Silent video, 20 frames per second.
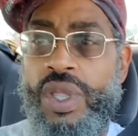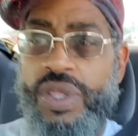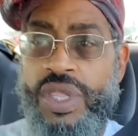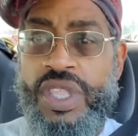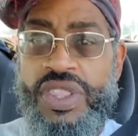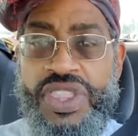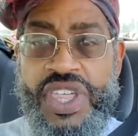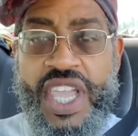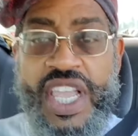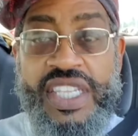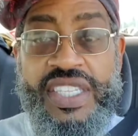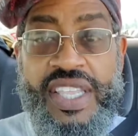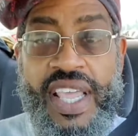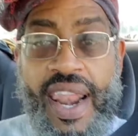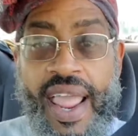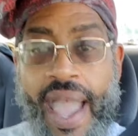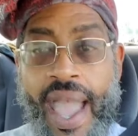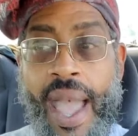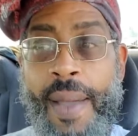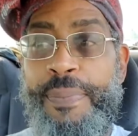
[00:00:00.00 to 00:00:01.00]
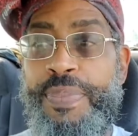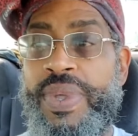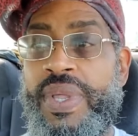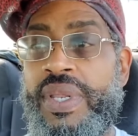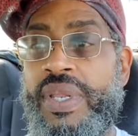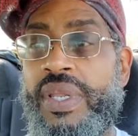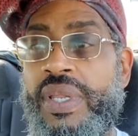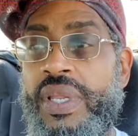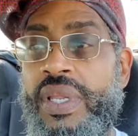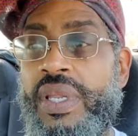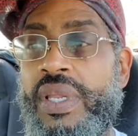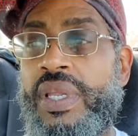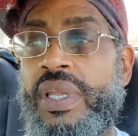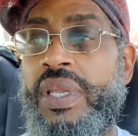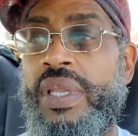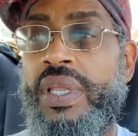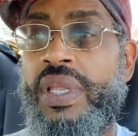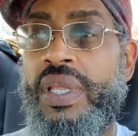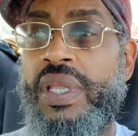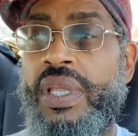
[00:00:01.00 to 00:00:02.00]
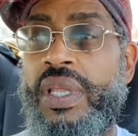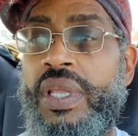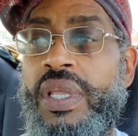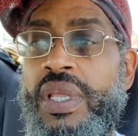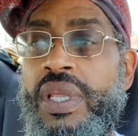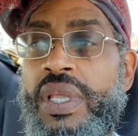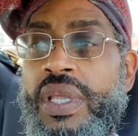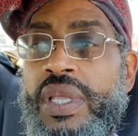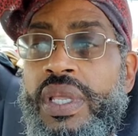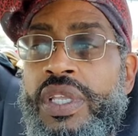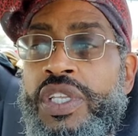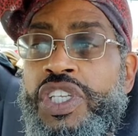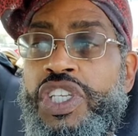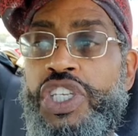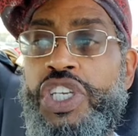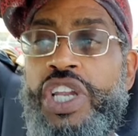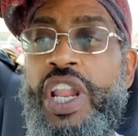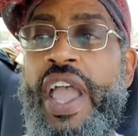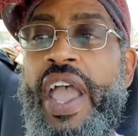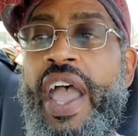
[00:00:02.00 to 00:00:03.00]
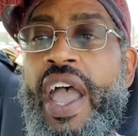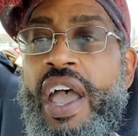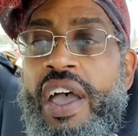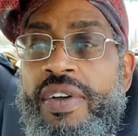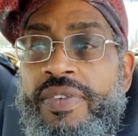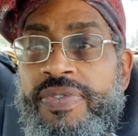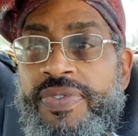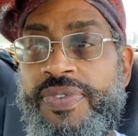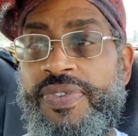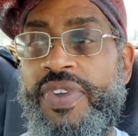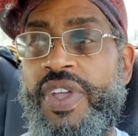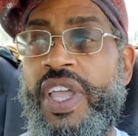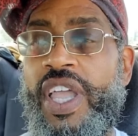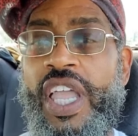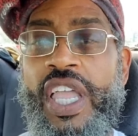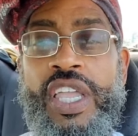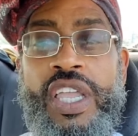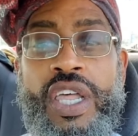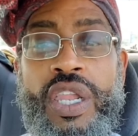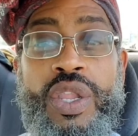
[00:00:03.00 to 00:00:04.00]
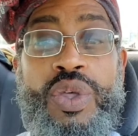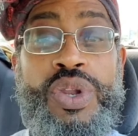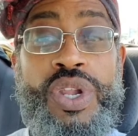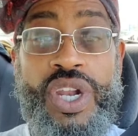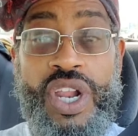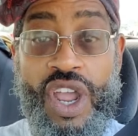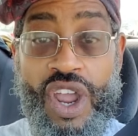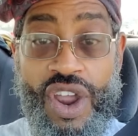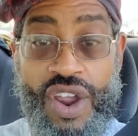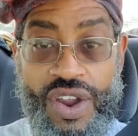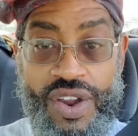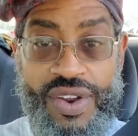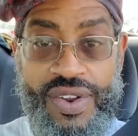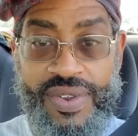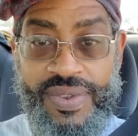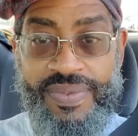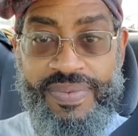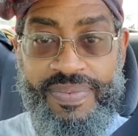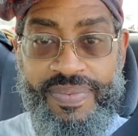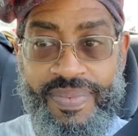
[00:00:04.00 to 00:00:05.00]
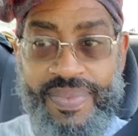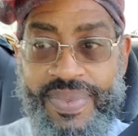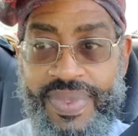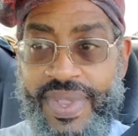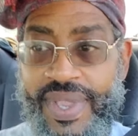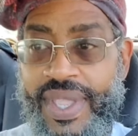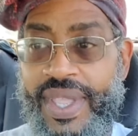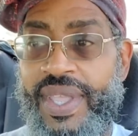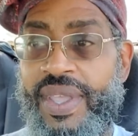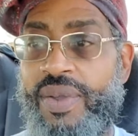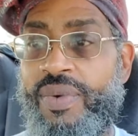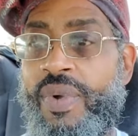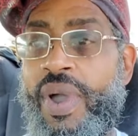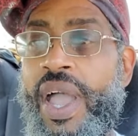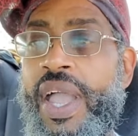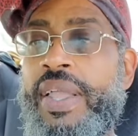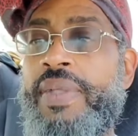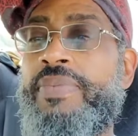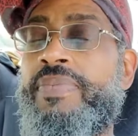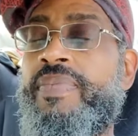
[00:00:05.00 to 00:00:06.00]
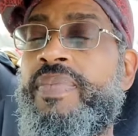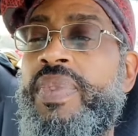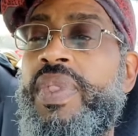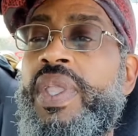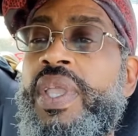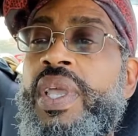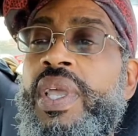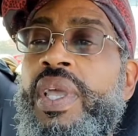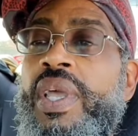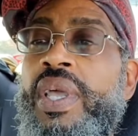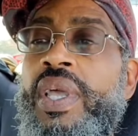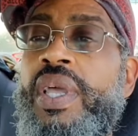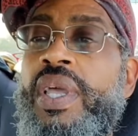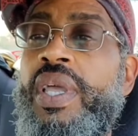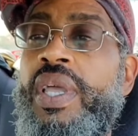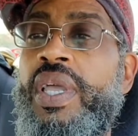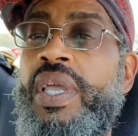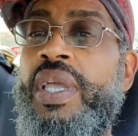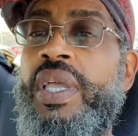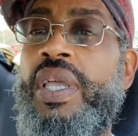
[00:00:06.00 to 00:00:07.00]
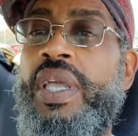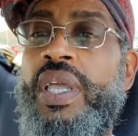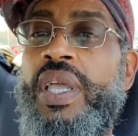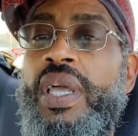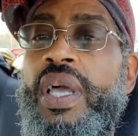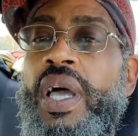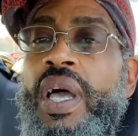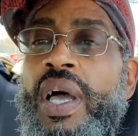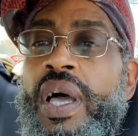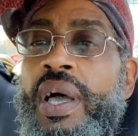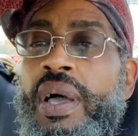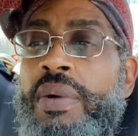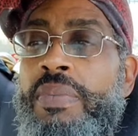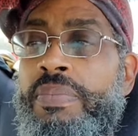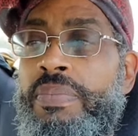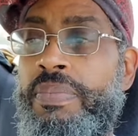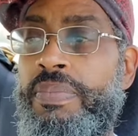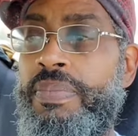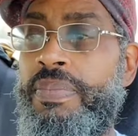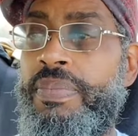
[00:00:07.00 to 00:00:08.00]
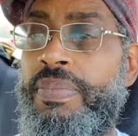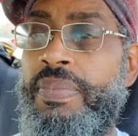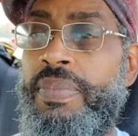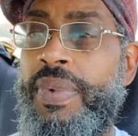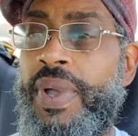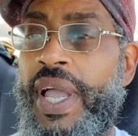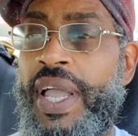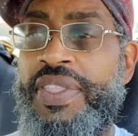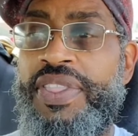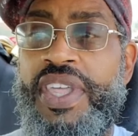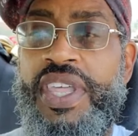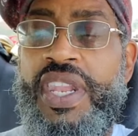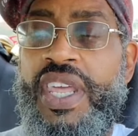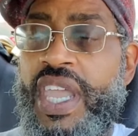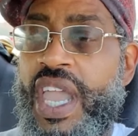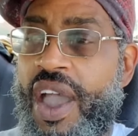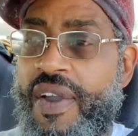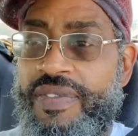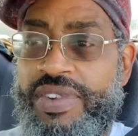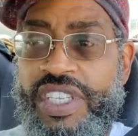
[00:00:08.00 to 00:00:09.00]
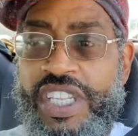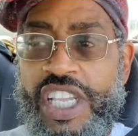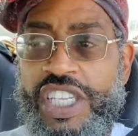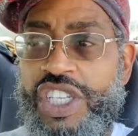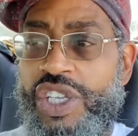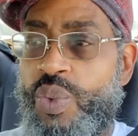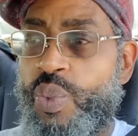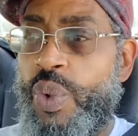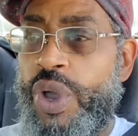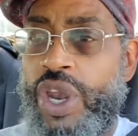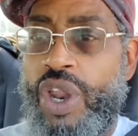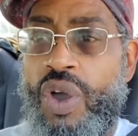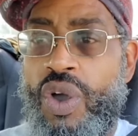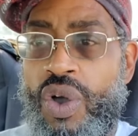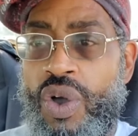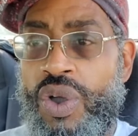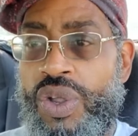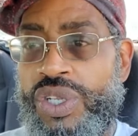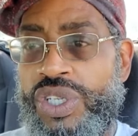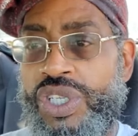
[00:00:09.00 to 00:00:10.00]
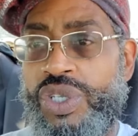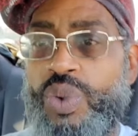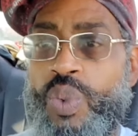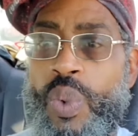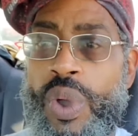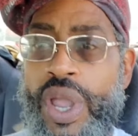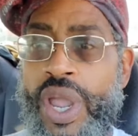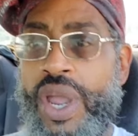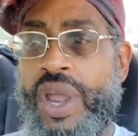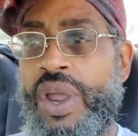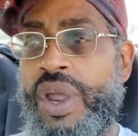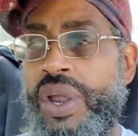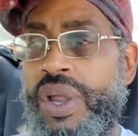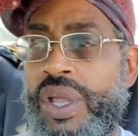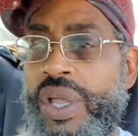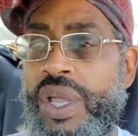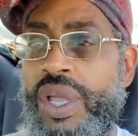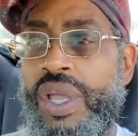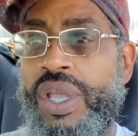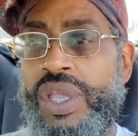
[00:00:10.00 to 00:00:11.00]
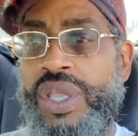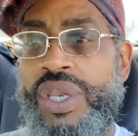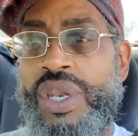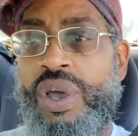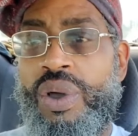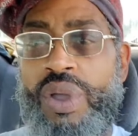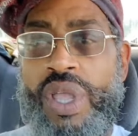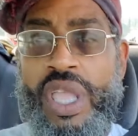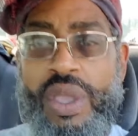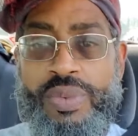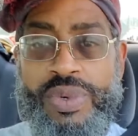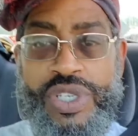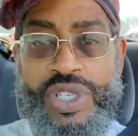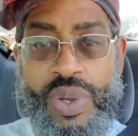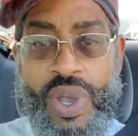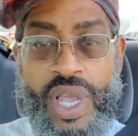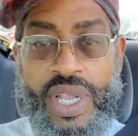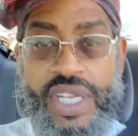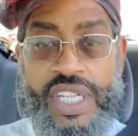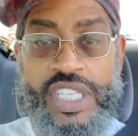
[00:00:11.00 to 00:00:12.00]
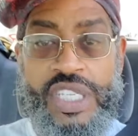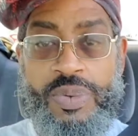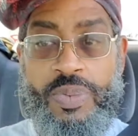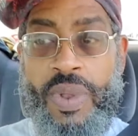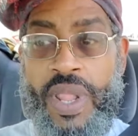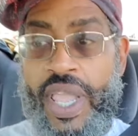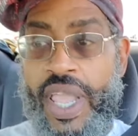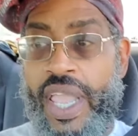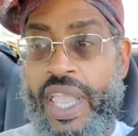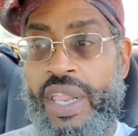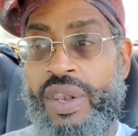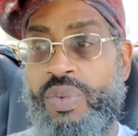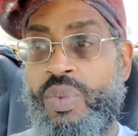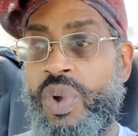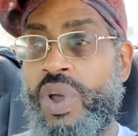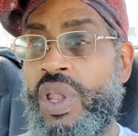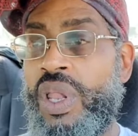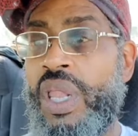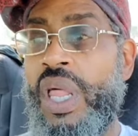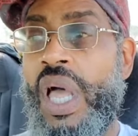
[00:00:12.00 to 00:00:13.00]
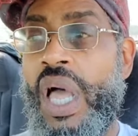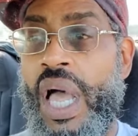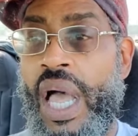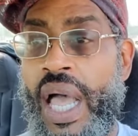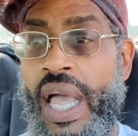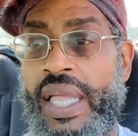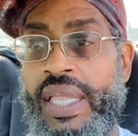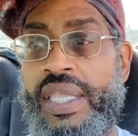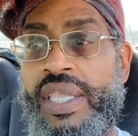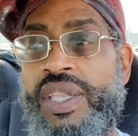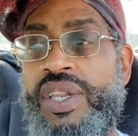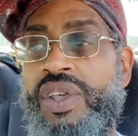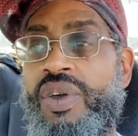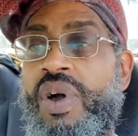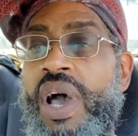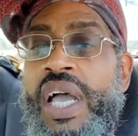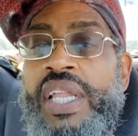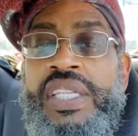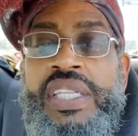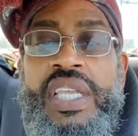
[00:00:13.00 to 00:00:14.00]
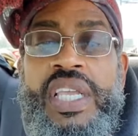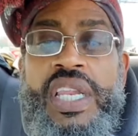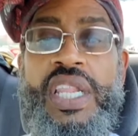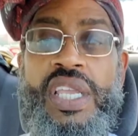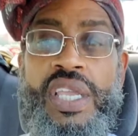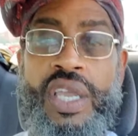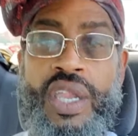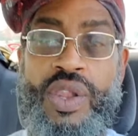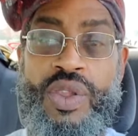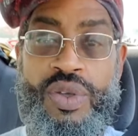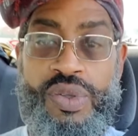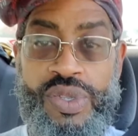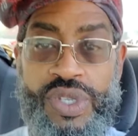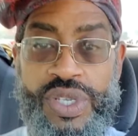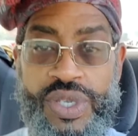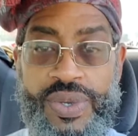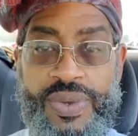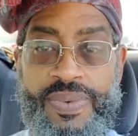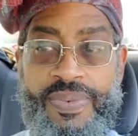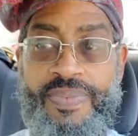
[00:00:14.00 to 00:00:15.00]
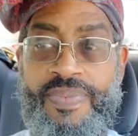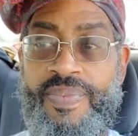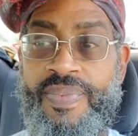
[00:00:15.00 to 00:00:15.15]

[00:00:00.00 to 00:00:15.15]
the things that happened should have included her, right? Um, and then the conversation went on to where, you know, he was trying to explain, well, I, you know, I did include you.